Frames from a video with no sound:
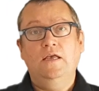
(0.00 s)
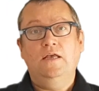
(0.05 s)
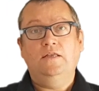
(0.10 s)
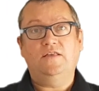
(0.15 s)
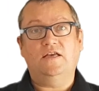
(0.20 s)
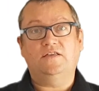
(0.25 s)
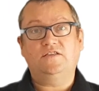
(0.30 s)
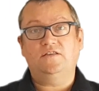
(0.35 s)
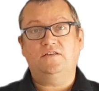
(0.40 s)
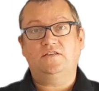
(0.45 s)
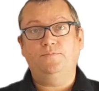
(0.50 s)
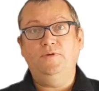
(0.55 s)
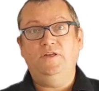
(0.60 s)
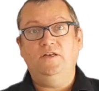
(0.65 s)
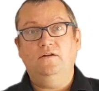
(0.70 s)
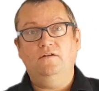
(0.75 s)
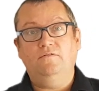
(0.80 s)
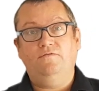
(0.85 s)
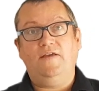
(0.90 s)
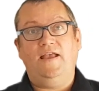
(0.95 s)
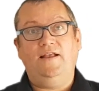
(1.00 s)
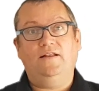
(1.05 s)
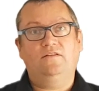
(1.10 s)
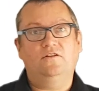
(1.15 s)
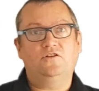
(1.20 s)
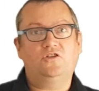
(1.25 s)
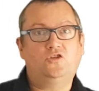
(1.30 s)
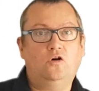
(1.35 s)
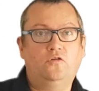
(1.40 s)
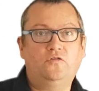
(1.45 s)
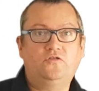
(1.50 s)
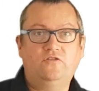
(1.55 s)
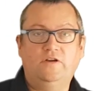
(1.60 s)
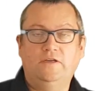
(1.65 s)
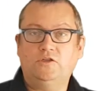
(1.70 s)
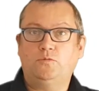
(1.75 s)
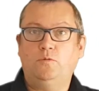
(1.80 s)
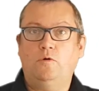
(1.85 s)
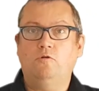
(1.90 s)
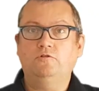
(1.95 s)
Does this mean in effect that soft
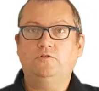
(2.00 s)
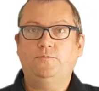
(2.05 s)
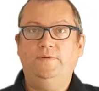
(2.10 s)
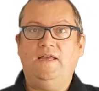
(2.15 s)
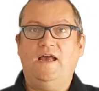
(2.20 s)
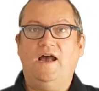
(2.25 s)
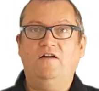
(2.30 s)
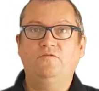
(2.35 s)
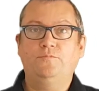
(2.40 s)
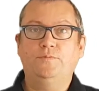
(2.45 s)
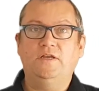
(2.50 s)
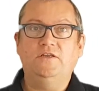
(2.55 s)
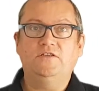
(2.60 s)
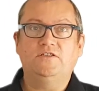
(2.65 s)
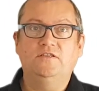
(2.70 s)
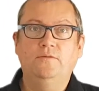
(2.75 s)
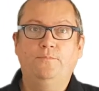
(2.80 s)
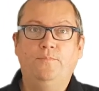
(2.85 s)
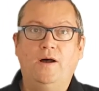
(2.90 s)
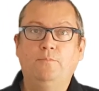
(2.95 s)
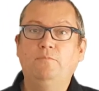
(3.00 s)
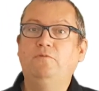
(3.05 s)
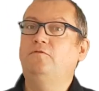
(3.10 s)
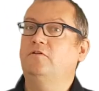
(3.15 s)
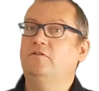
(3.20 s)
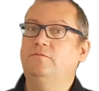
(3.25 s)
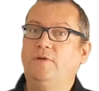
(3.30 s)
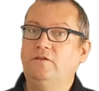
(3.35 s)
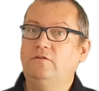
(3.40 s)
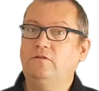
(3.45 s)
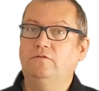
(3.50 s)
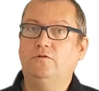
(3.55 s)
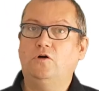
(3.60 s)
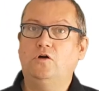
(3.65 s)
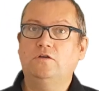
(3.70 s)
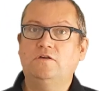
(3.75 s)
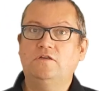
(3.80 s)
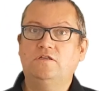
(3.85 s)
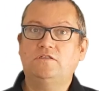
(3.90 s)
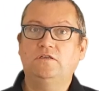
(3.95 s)
drinks will always be half price in the pub for the month of
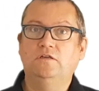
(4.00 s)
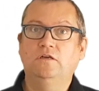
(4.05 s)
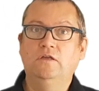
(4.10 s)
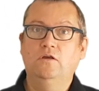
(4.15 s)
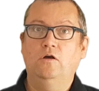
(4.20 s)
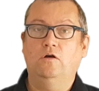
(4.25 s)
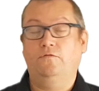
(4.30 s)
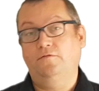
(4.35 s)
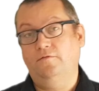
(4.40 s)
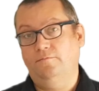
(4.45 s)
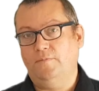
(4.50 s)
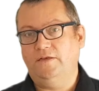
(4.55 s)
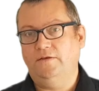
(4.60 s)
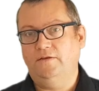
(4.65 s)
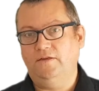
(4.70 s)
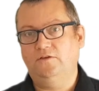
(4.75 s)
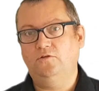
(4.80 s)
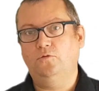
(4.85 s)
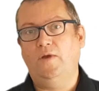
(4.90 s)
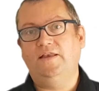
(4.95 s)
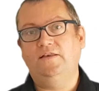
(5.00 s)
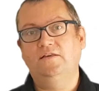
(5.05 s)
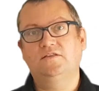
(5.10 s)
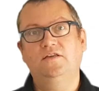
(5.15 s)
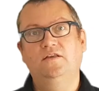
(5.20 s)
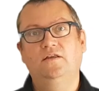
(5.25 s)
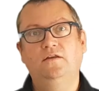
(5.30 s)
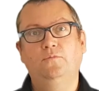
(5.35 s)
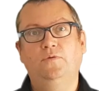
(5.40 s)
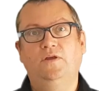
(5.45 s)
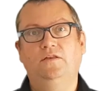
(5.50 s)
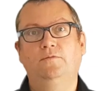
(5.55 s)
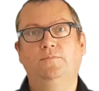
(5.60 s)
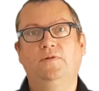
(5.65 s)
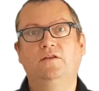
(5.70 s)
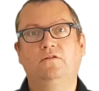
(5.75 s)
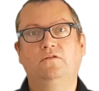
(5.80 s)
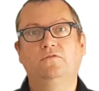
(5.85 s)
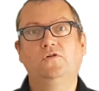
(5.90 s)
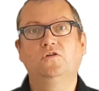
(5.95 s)
August, or for Monday to Wednesday anyway in the
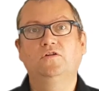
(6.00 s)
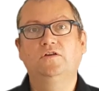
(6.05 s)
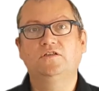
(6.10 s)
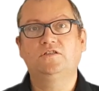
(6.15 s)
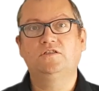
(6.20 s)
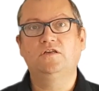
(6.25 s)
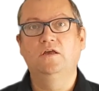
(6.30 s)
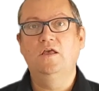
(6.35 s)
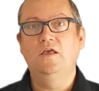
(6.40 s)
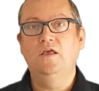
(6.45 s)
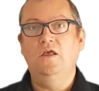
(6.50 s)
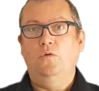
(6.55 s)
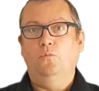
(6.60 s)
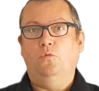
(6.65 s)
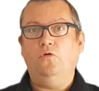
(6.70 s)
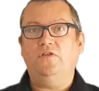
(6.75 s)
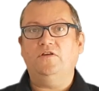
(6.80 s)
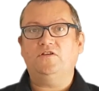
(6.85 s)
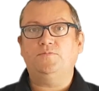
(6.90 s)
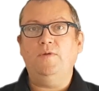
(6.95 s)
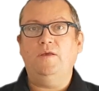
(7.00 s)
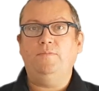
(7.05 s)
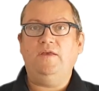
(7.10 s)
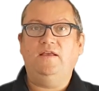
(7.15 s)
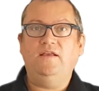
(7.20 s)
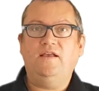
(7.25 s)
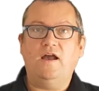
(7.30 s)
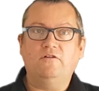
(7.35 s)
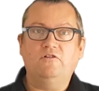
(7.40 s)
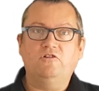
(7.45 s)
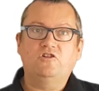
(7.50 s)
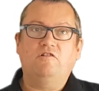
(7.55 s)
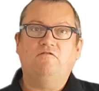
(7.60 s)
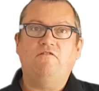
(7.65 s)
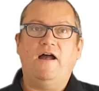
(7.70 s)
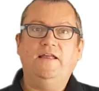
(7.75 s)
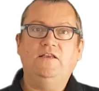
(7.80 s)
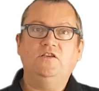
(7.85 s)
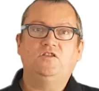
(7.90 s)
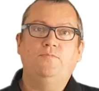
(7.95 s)
month of August? Will this maybe encourage
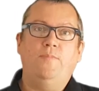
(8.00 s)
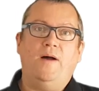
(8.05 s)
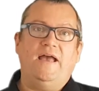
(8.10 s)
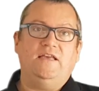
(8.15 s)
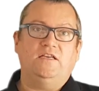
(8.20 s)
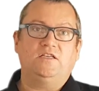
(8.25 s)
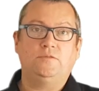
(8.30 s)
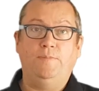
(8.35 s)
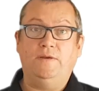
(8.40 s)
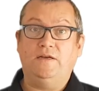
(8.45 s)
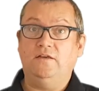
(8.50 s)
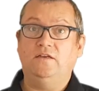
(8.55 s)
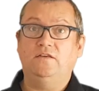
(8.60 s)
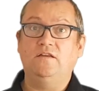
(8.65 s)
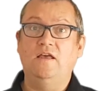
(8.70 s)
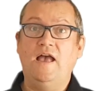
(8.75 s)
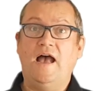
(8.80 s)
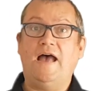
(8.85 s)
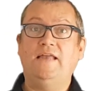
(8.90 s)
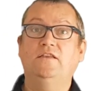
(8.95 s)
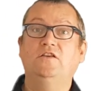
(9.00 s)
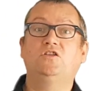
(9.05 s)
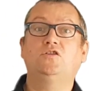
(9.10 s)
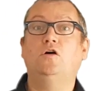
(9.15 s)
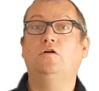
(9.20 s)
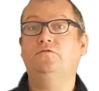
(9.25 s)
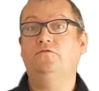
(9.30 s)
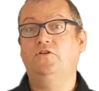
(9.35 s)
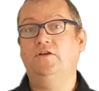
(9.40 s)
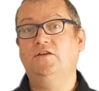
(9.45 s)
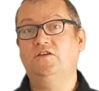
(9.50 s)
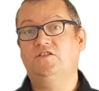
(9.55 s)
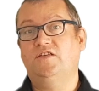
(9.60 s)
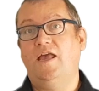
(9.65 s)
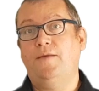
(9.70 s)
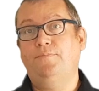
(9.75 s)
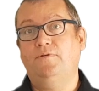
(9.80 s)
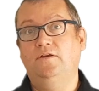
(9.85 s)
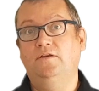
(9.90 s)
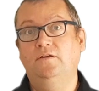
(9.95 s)
clients to buy a spirit and a soft drink
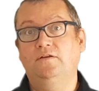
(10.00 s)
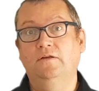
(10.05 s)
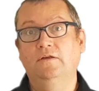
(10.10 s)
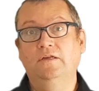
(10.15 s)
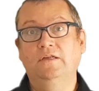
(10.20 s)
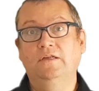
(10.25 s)
separate